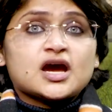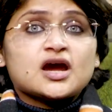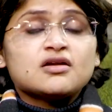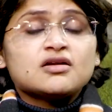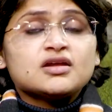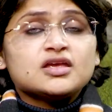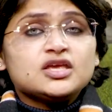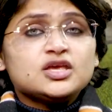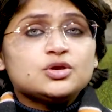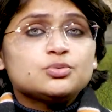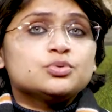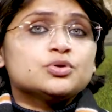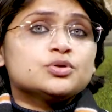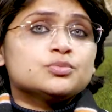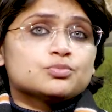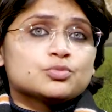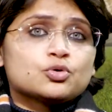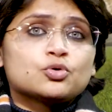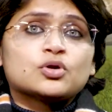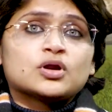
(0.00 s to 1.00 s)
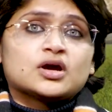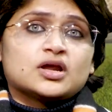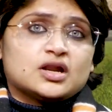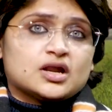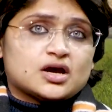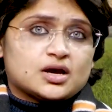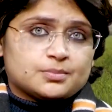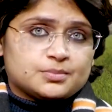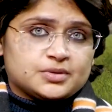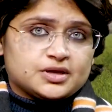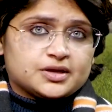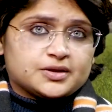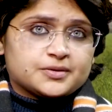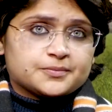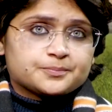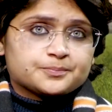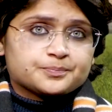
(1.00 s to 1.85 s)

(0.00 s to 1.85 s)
are even more alarming.